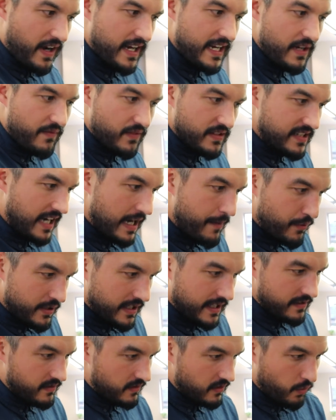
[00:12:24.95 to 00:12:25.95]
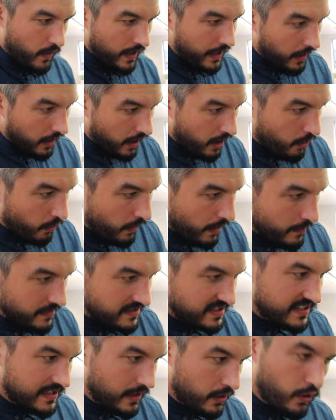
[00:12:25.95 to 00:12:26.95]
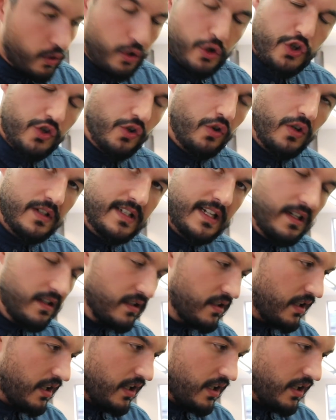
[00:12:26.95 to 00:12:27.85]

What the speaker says: I even tapered it quite low, it would still look shorter.